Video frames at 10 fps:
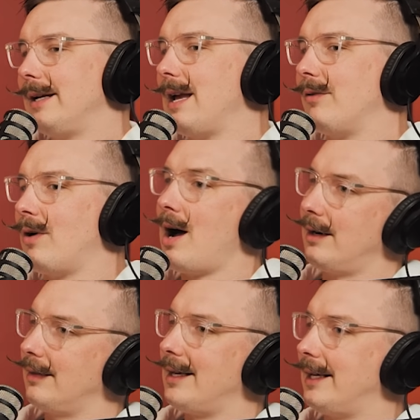get
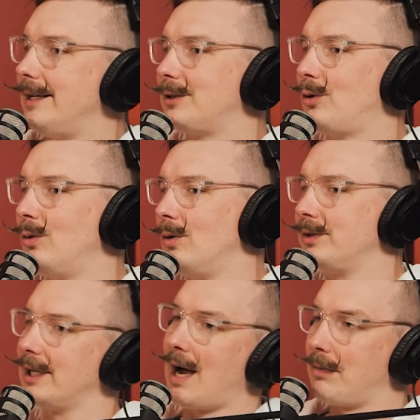Ron to think he's cool,
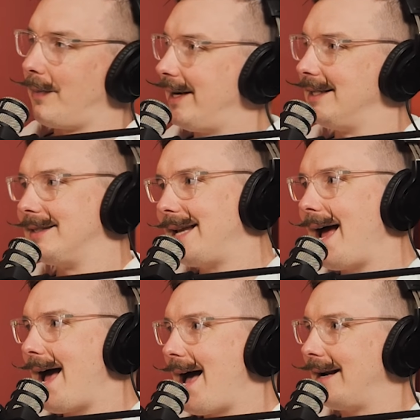to compliment his
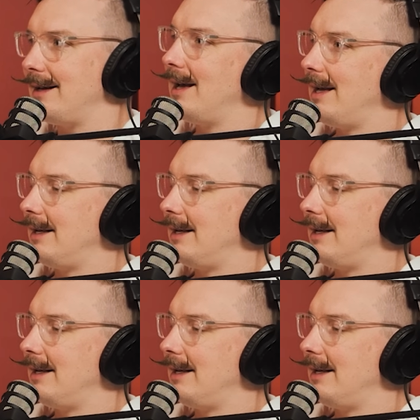dad.